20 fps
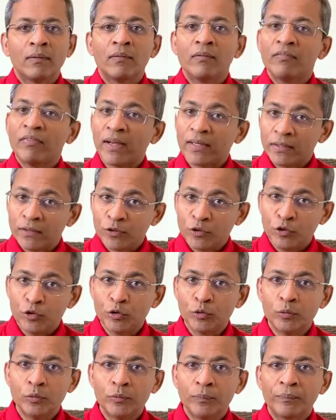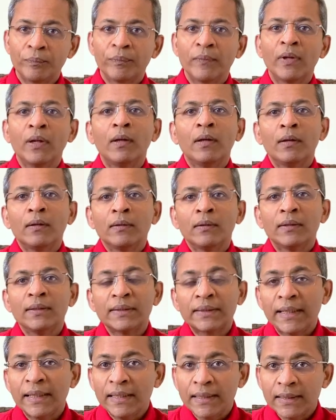Factor 2 The
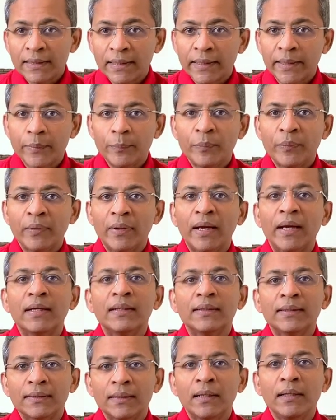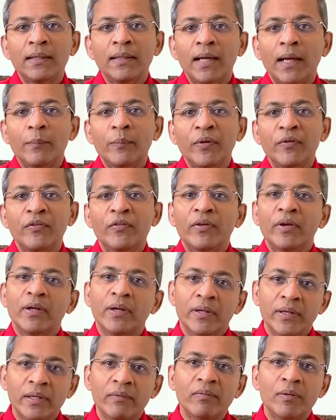skin type and sun damage in
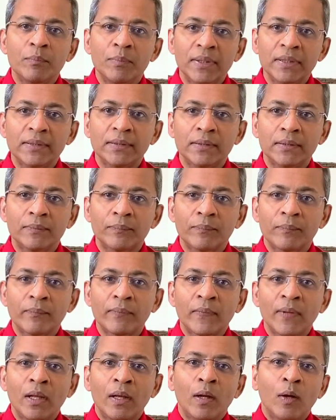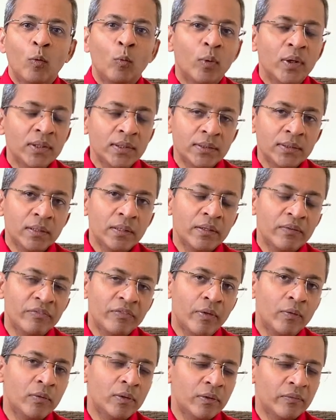a given person. One study
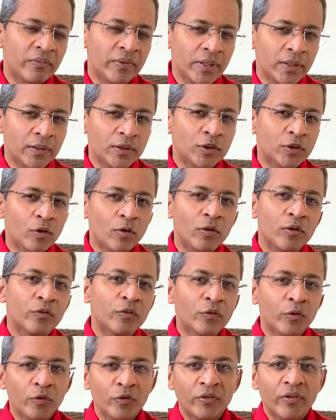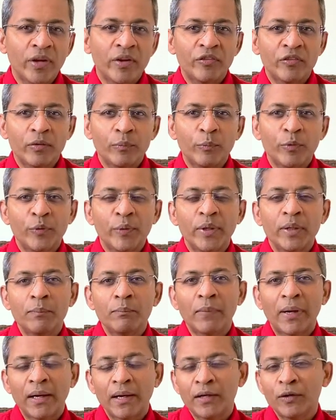found a very strong association between
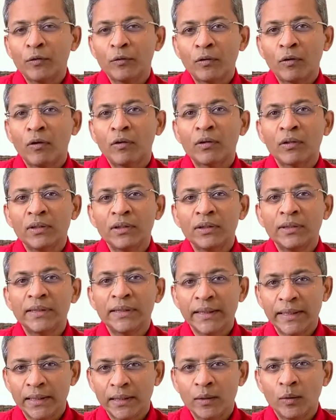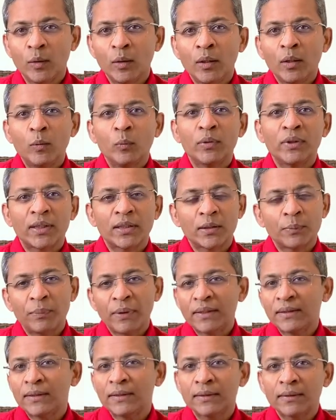melanocortin gene, which
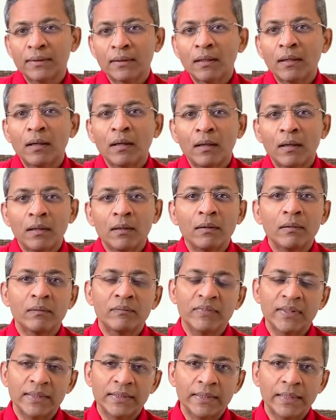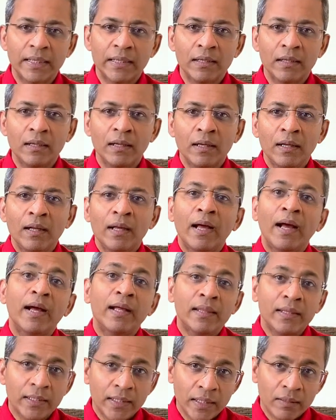expresses the color of the skin,
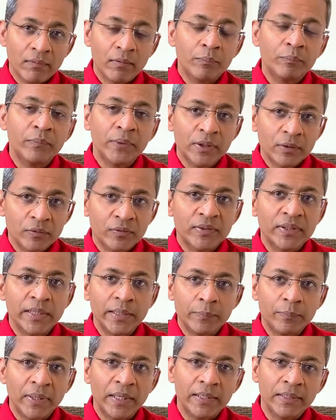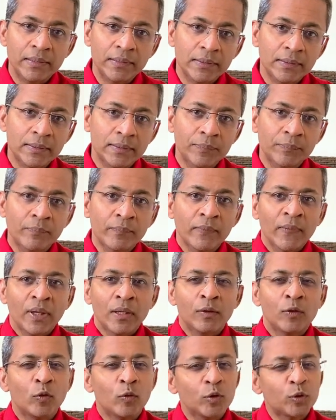and the development of sleep lines.
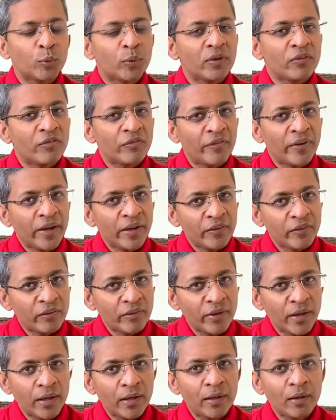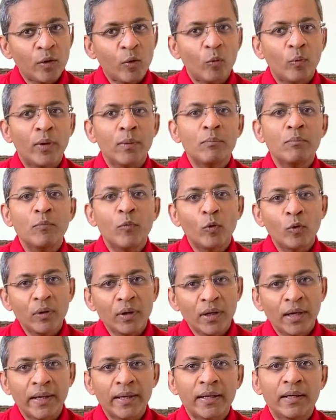Those with fair skin were more
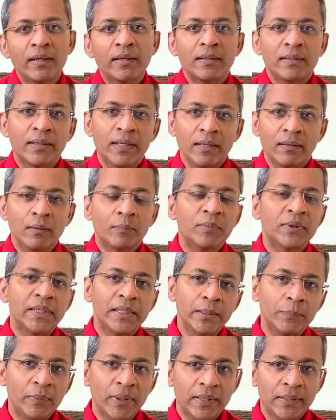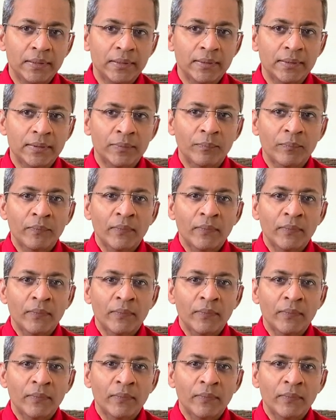likely to develop sleep lines.